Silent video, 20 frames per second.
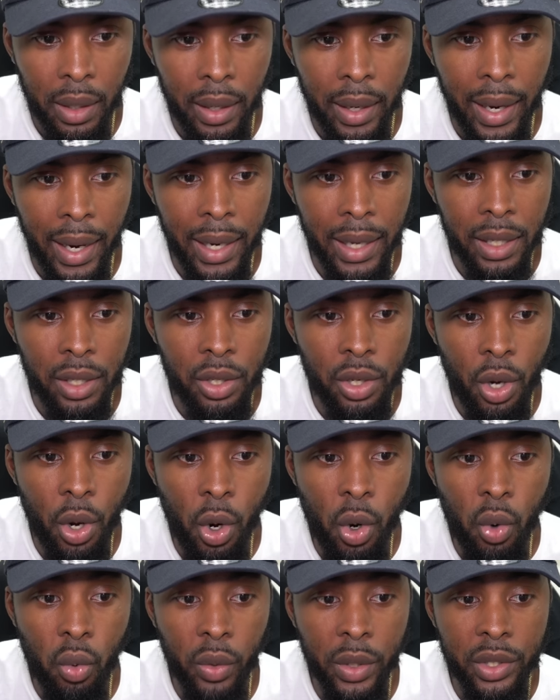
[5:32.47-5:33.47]
A
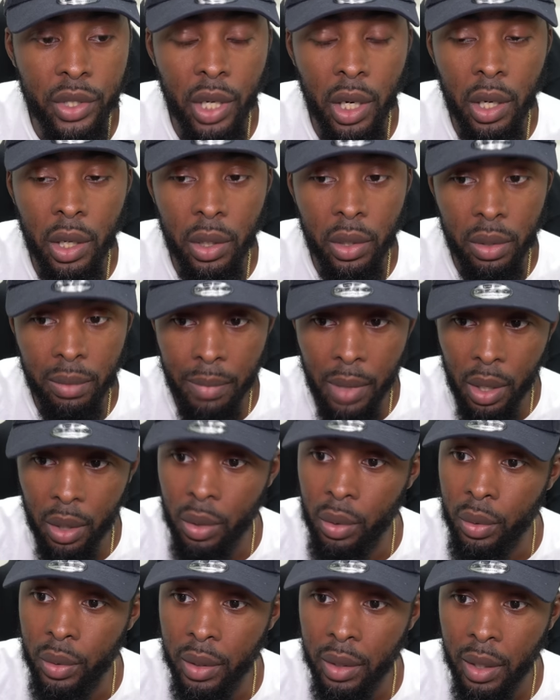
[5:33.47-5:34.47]
no return
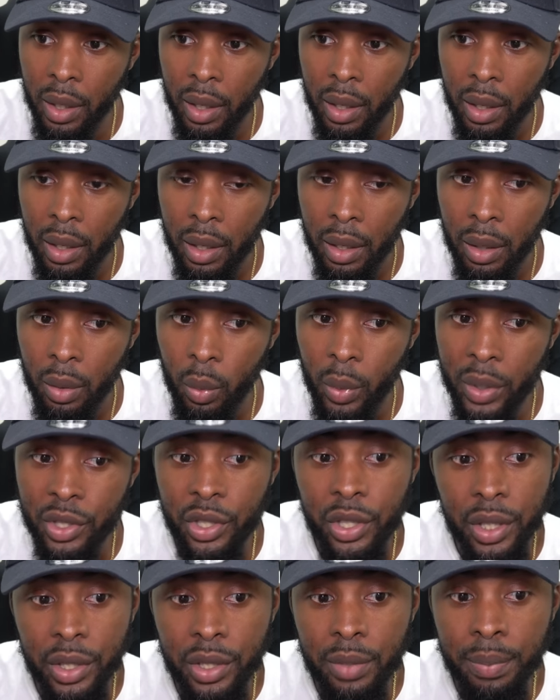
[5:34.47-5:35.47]
mode,
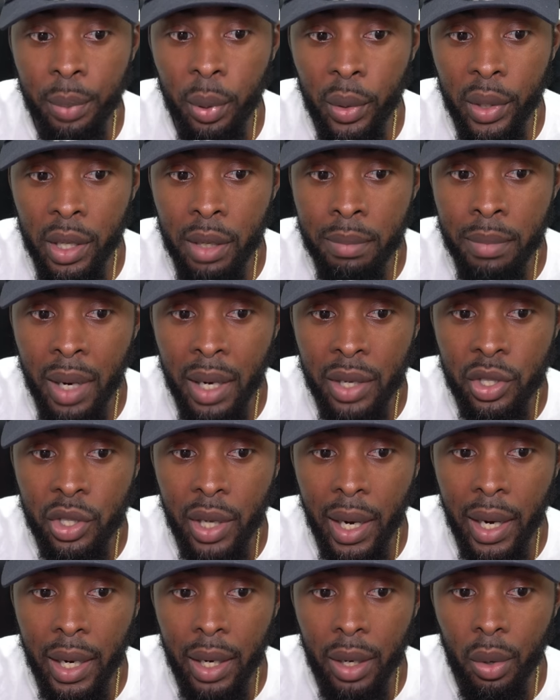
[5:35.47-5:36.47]
which is pretty much
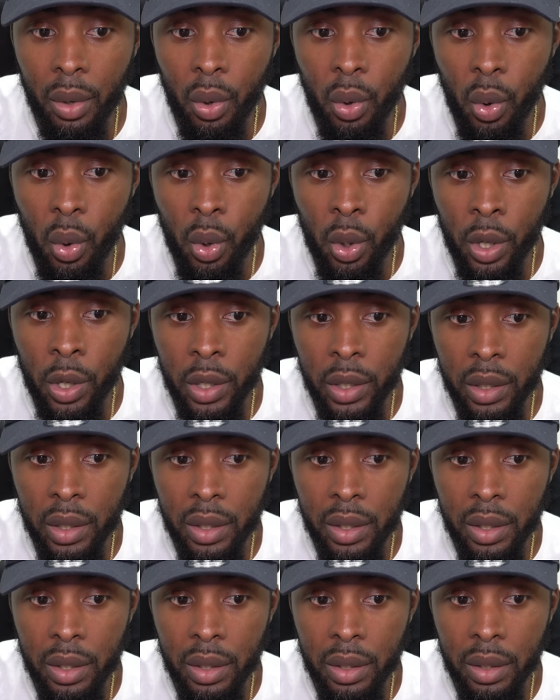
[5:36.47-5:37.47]
a horde
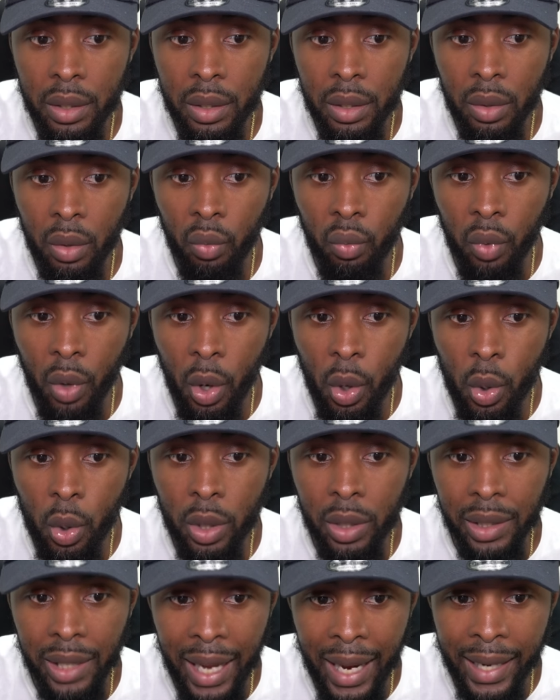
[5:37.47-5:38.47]

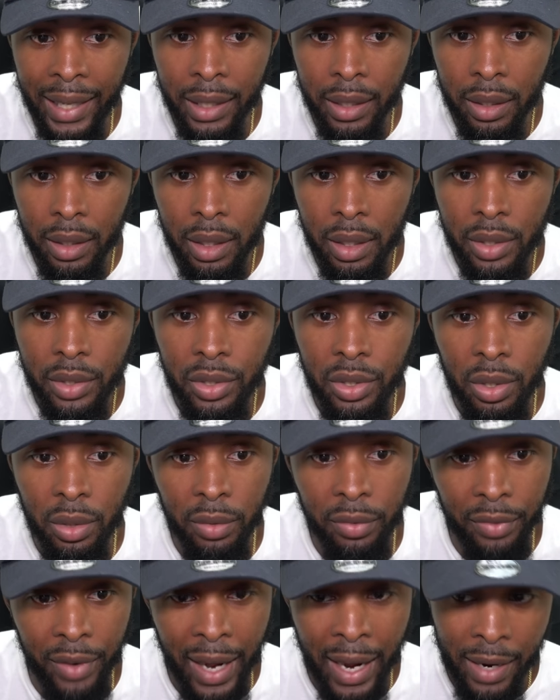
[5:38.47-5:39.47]
roguelike
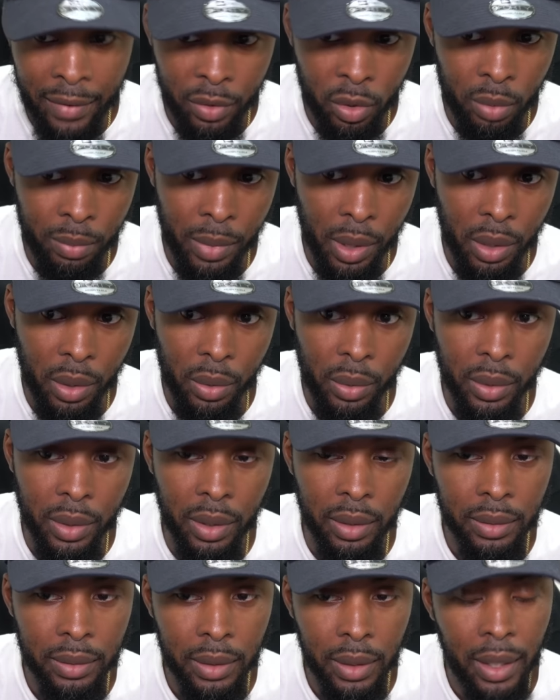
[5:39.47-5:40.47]
survival mode.
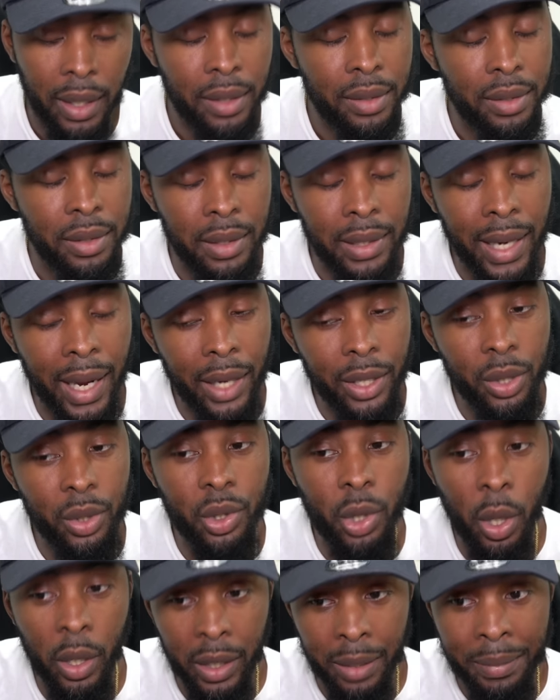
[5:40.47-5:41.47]
See, now you
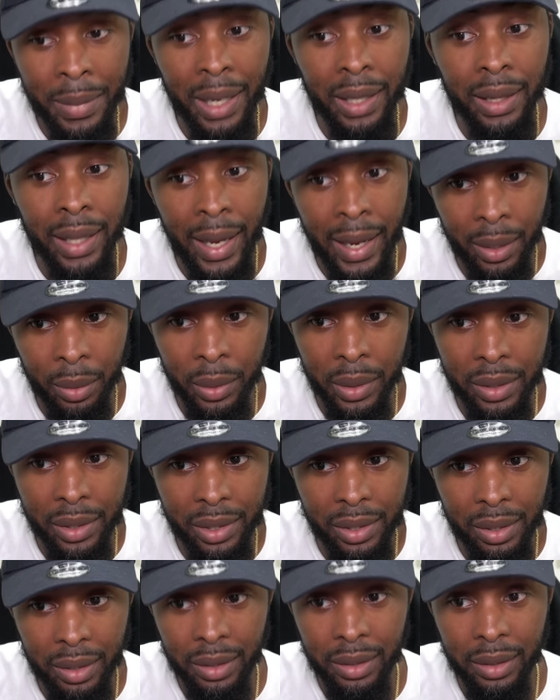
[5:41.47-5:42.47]
talking my
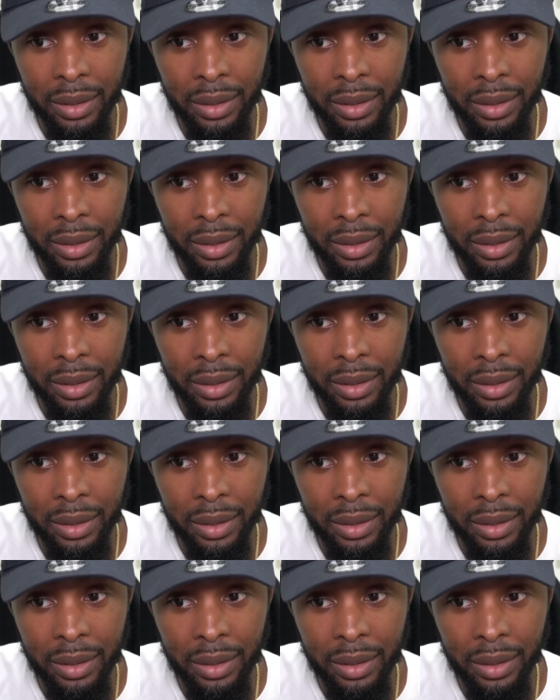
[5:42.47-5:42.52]
language.